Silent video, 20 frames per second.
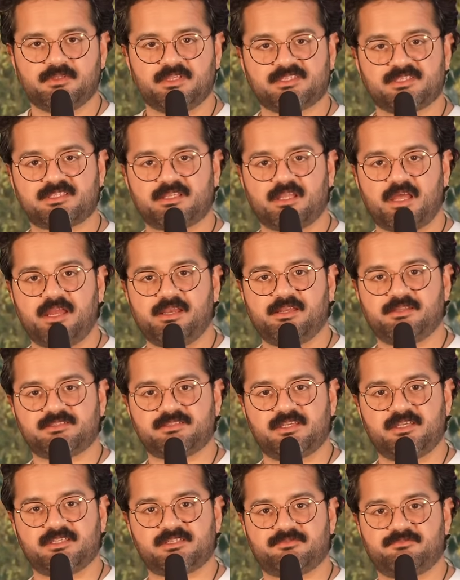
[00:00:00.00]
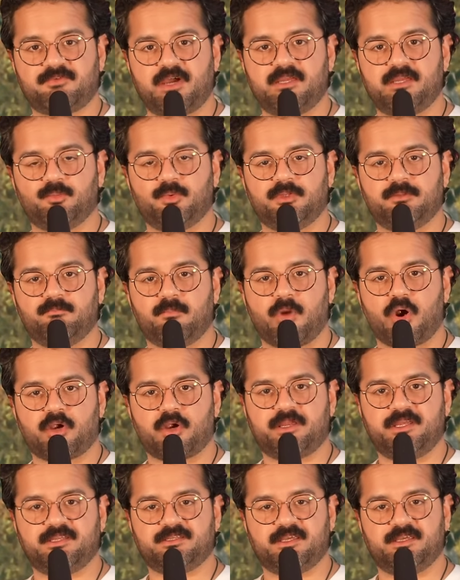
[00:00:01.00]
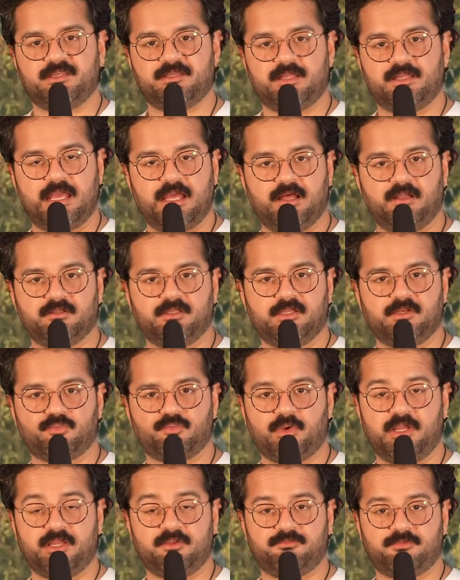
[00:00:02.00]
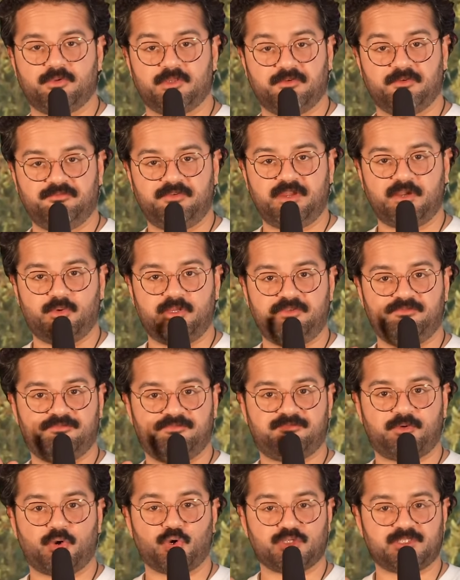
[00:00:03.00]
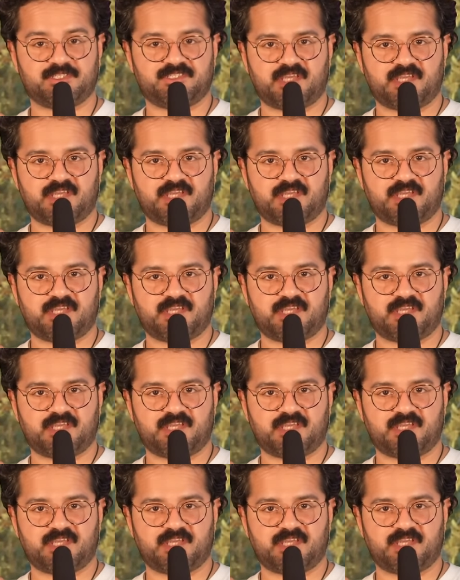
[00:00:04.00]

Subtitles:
This light is his fight with Margit in Elden Ring for the very first